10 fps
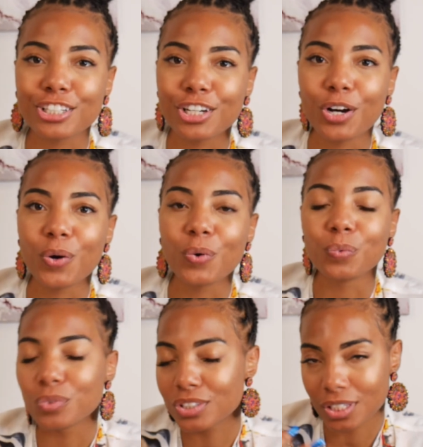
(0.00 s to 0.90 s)

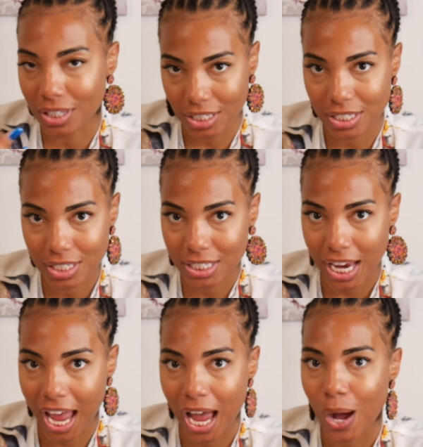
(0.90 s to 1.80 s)
go to this
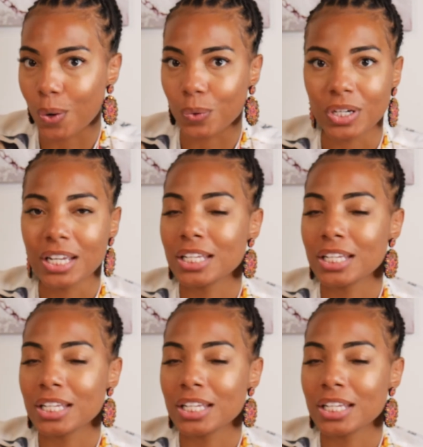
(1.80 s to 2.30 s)
child,